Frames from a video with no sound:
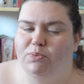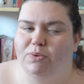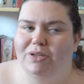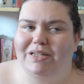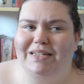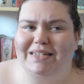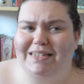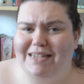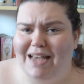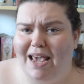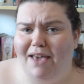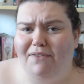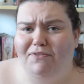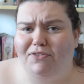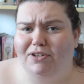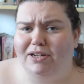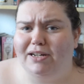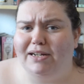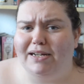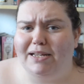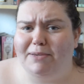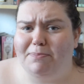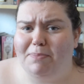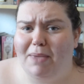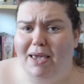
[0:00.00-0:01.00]
We'd
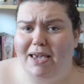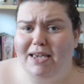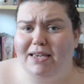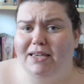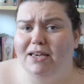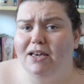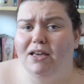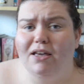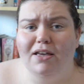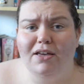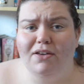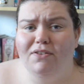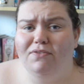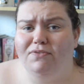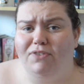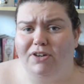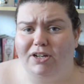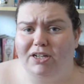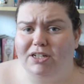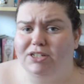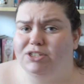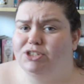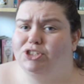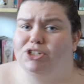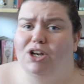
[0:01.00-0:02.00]
definitely make
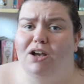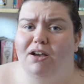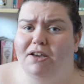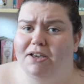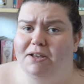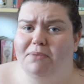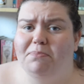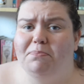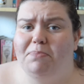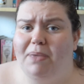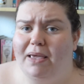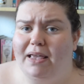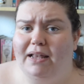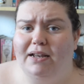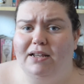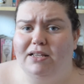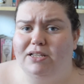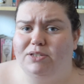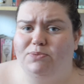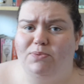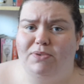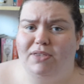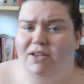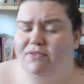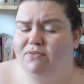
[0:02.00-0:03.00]
fucking giant
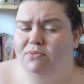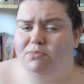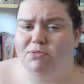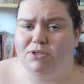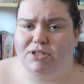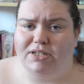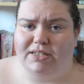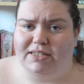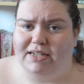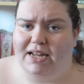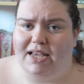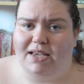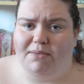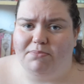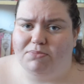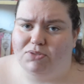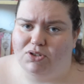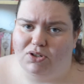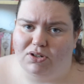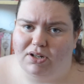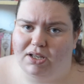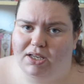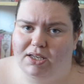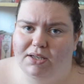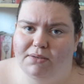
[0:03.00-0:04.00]
pillars with everybody's names
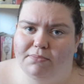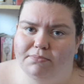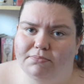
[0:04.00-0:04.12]
on it.